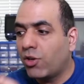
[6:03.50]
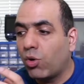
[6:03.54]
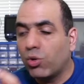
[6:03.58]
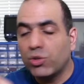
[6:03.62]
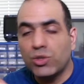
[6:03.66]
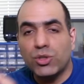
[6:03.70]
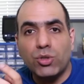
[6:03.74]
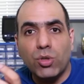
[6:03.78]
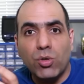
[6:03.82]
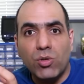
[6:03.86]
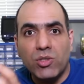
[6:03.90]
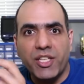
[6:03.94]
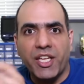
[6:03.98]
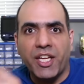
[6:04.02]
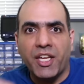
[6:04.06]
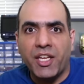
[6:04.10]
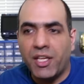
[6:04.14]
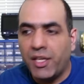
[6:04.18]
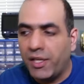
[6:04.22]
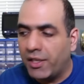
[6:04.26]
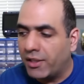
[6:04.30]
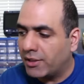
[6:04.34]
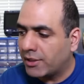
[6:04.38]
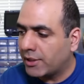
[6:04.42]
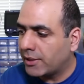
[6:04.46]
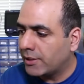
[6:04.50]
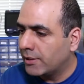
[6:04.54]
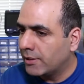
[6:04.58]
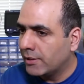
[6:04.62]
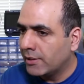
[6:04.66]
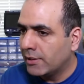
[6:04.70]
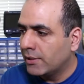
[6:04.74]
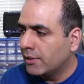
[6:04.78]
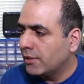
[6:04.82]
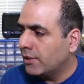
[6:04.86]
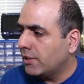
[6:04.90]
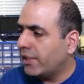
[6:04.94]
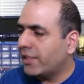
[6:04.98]
control the heat.
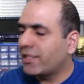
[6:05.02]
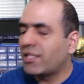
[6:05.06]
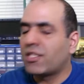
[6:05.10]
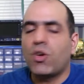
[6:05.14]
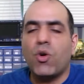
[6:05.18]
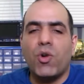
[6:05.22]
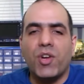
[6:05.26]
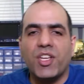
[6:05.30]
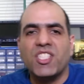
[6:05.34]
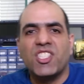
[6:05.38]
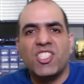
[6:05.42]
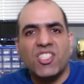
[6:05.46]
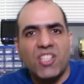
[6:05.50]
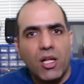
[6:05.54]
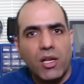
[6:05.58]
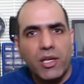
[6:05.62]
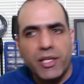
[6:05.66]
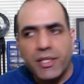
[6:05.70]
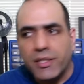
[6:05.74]
Let's go install